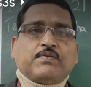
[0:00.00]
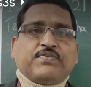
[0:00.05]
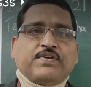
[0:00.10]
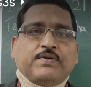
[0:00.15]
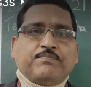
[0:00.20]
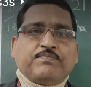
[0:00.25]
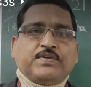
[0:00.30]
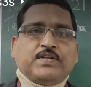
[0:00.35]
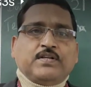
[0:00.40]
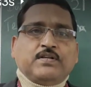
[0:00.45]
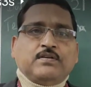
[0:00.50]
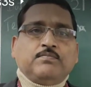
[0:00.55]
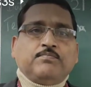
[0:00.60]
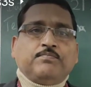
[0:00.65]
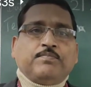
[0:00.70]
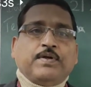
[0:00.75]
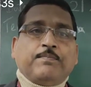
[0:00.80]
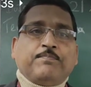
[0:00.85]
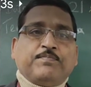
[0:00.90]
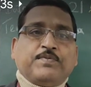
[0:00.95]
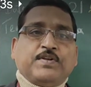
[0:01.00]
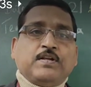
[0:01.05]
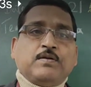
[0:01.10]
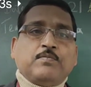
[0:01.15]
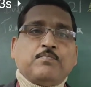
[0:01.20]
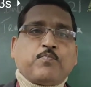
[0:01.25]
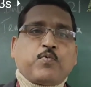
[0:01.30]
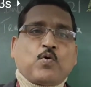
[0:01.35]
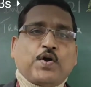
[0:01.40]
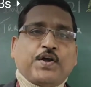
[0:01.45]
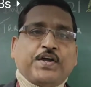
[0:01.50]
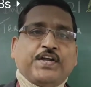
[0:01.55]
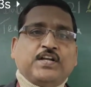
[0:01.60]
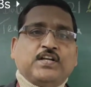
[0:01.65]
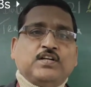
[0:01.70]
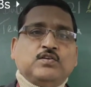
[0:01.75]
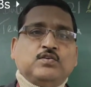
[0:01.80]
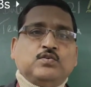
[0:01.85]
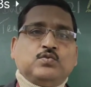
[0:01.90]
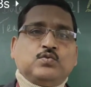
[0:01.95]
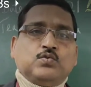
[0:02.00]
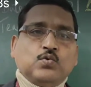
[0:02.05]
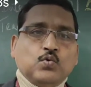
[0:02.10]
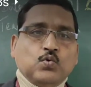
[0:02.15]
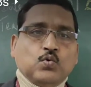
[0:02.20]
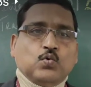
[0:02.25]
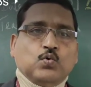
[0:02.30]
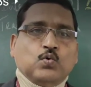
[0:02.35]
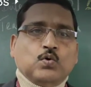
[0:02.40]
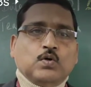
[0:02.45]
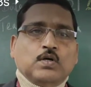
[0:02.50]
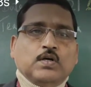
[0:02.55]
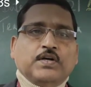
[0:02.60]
15.2